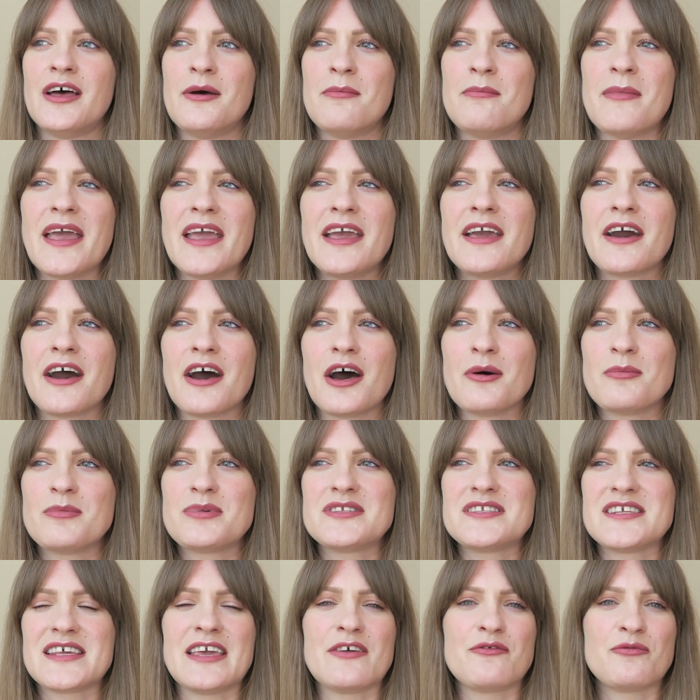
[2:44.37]

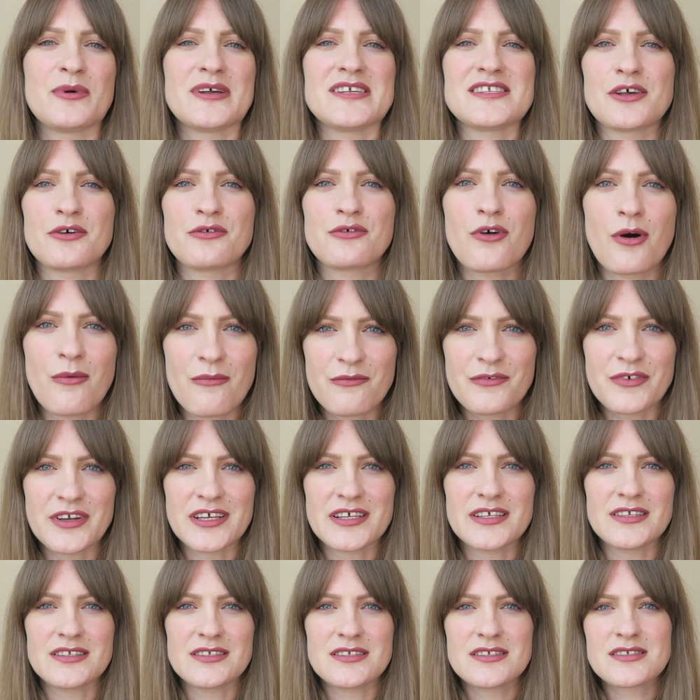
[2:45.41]
makeup to give myself
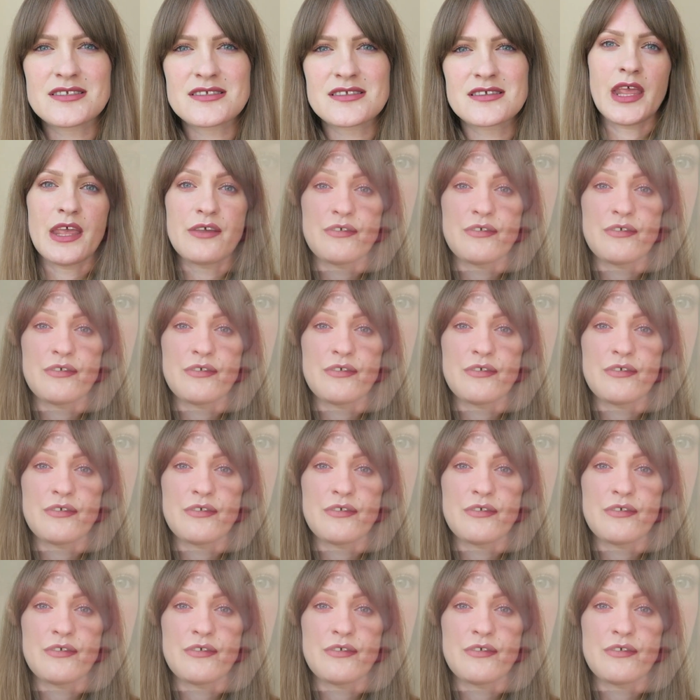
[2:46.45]
confidence.